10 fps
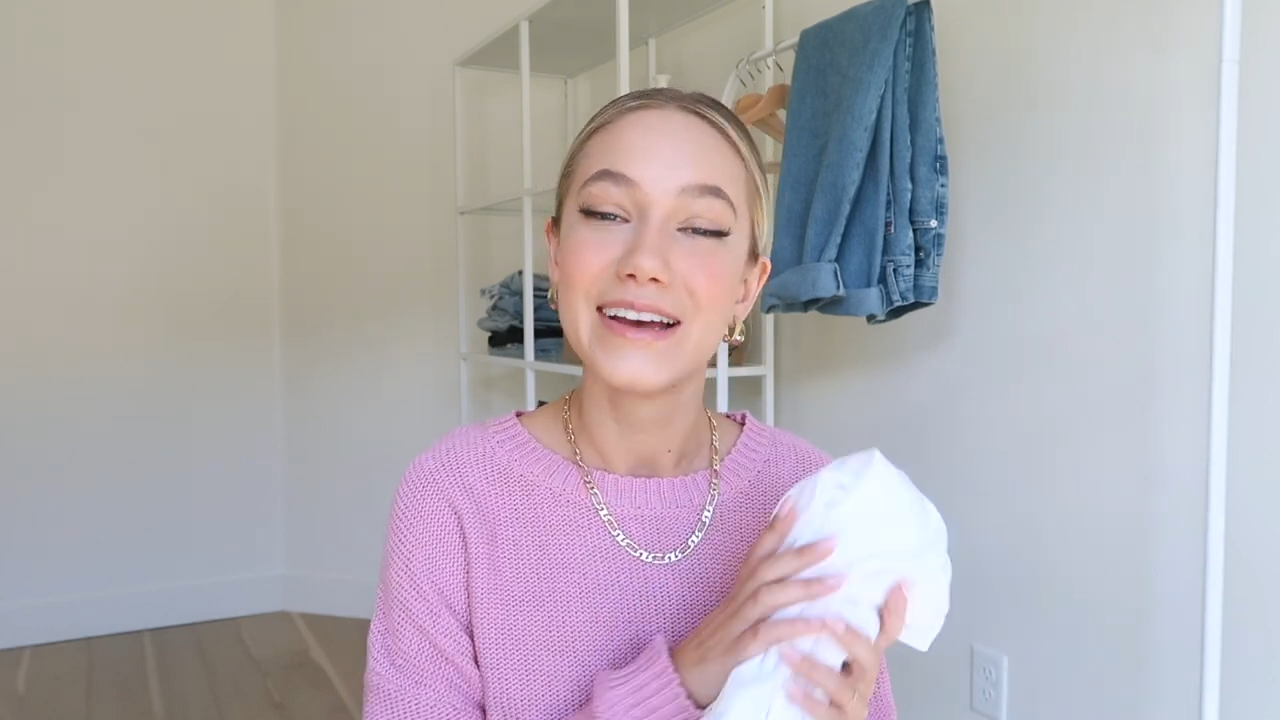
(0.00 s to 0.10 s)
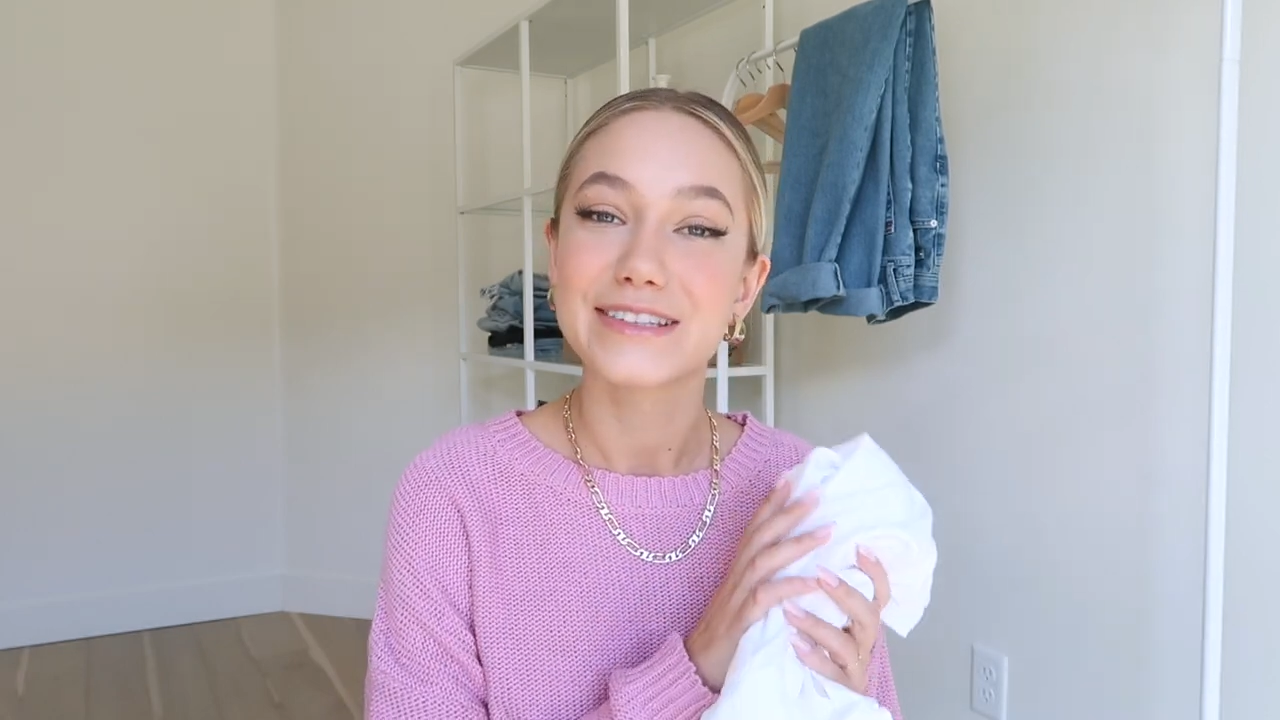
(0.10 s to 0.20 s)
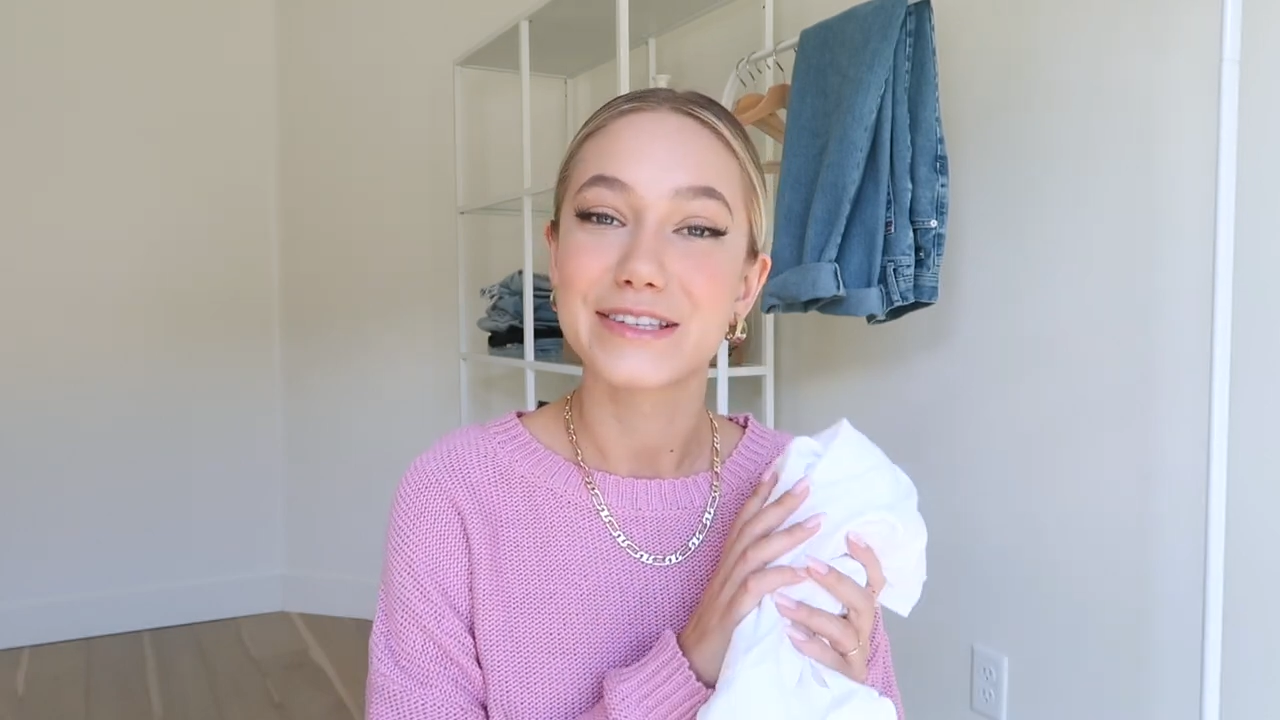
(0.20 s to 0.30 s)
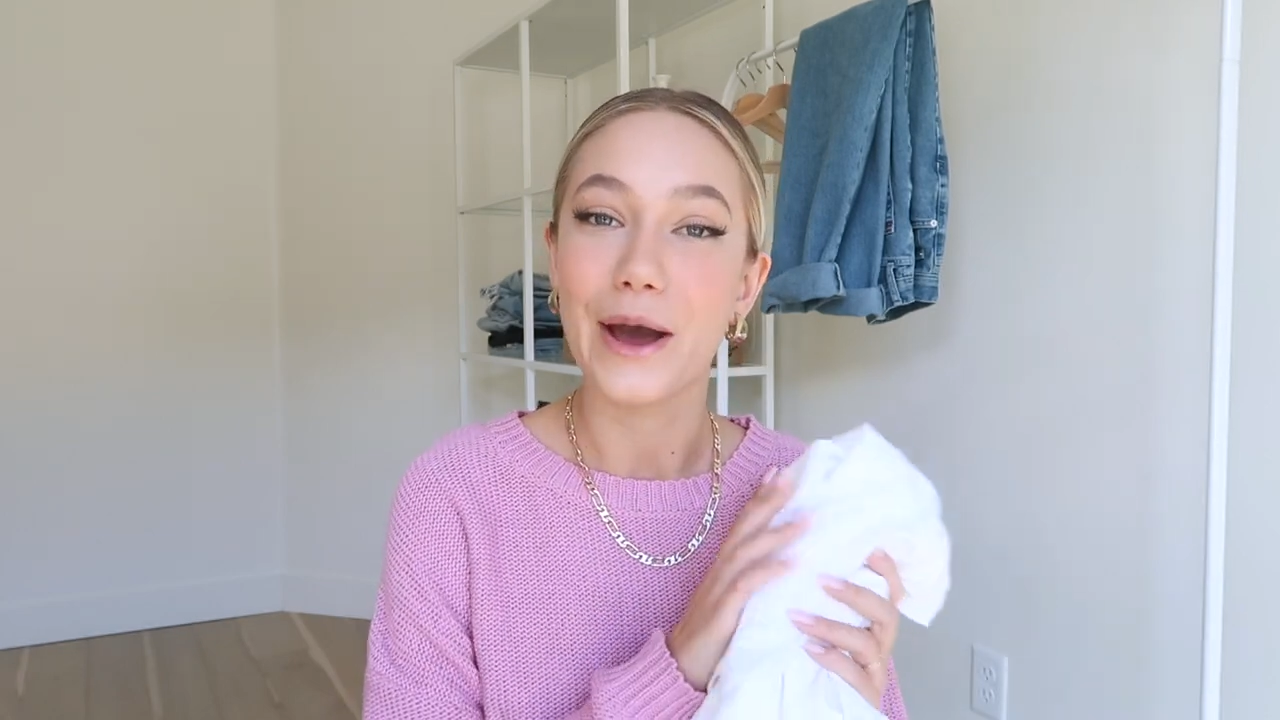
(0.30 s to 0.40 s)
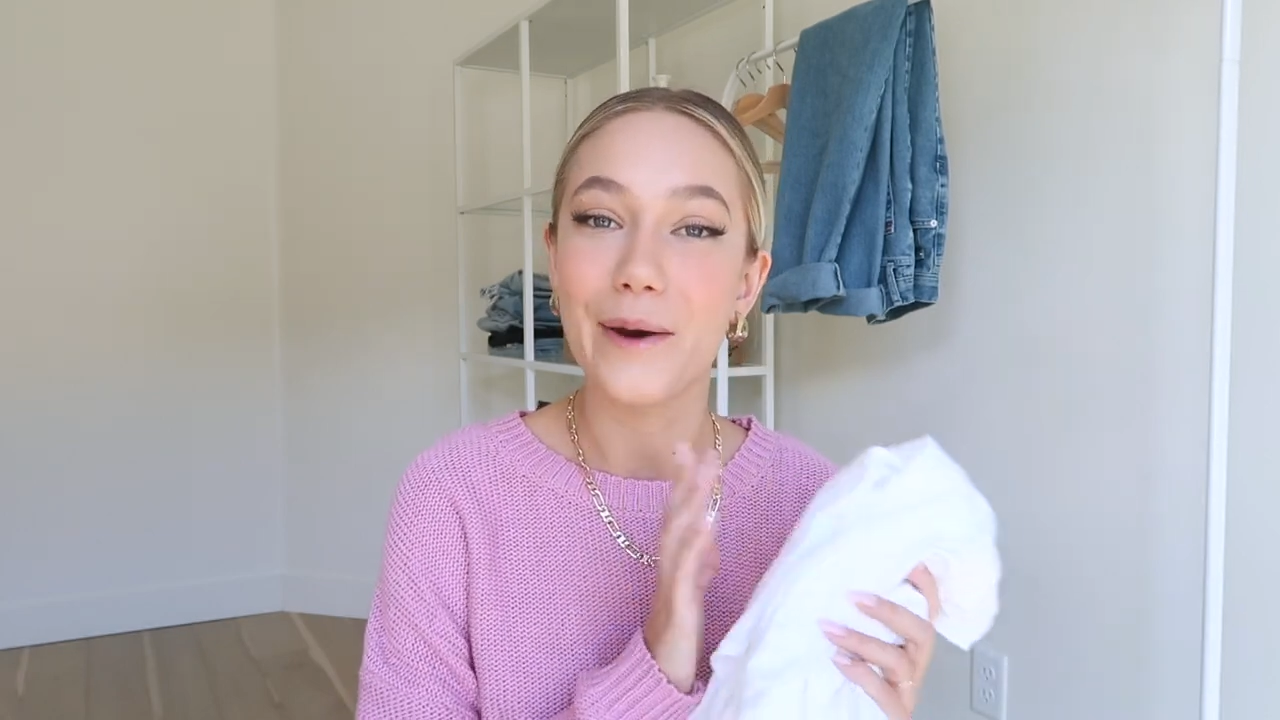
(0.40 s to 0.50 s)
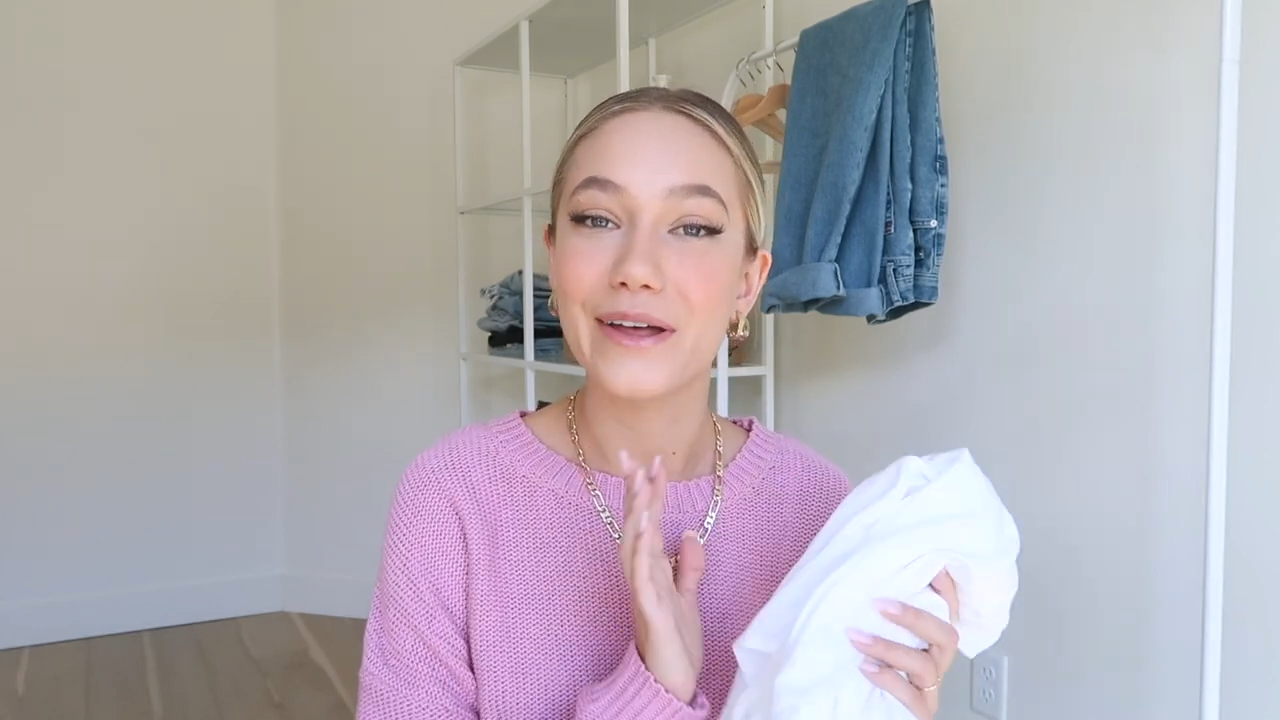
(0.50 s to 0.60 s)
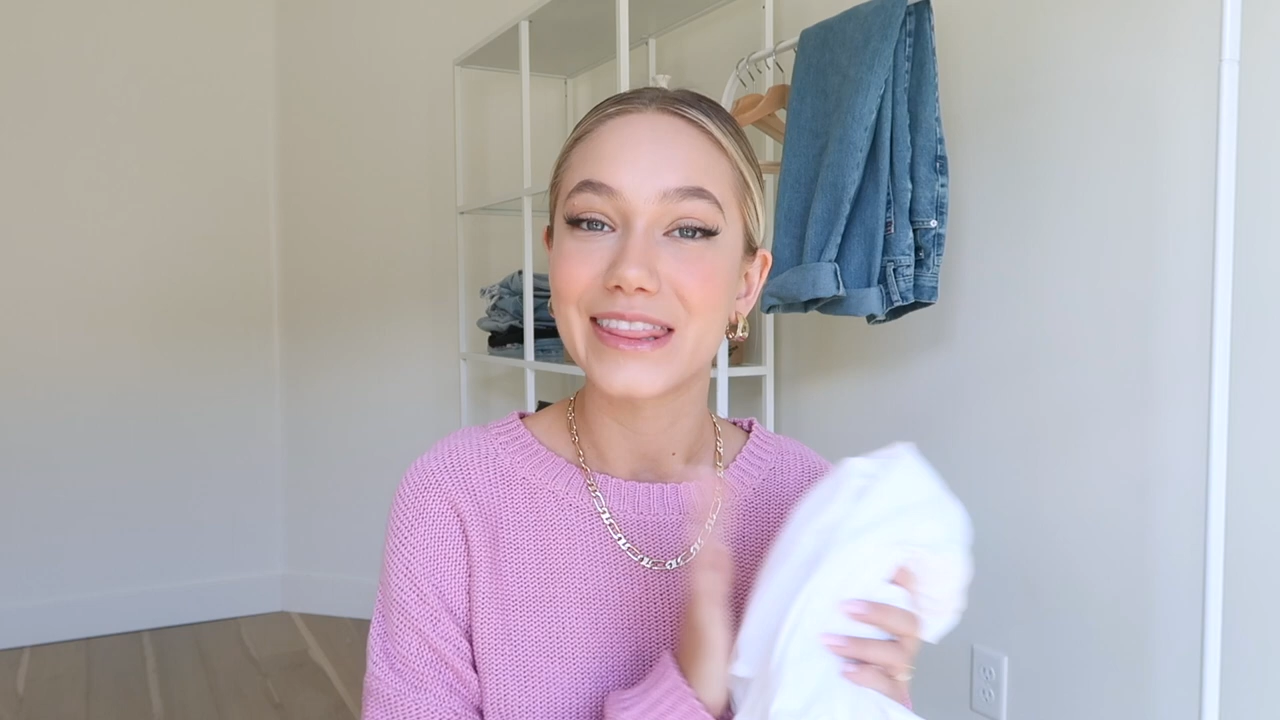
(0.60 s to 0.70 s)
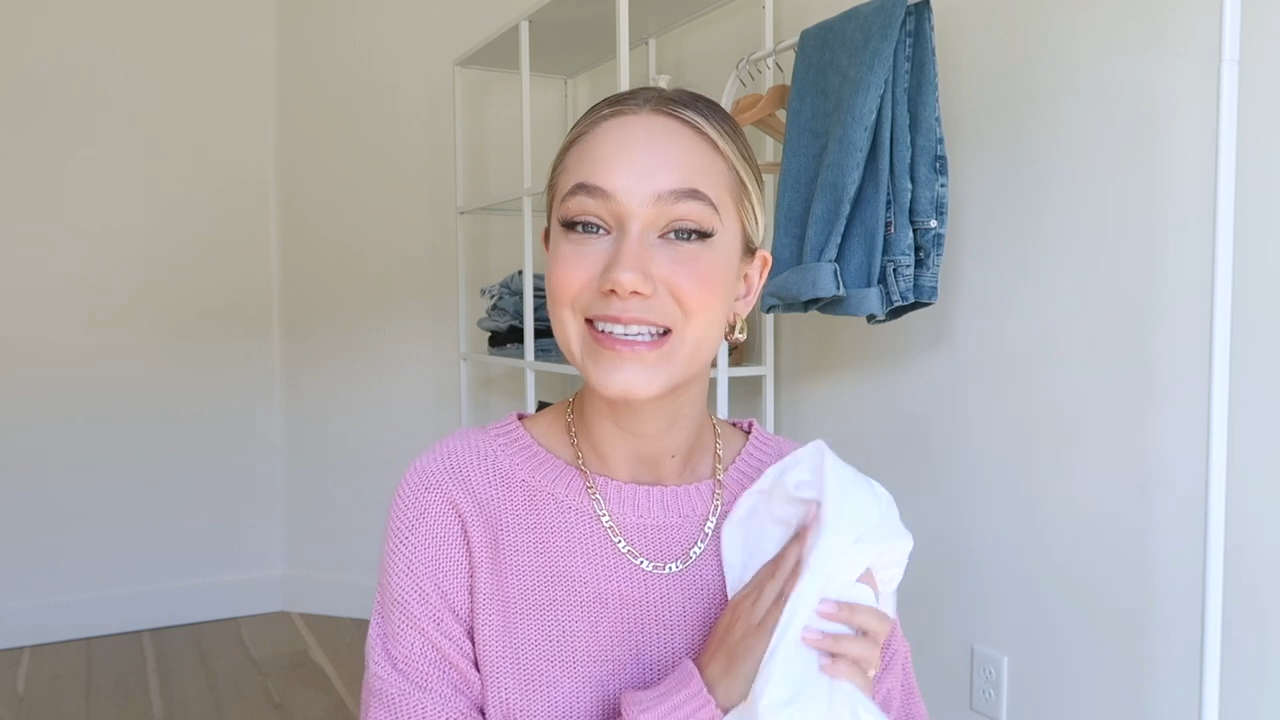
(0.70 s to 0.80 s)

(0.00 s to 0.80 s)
So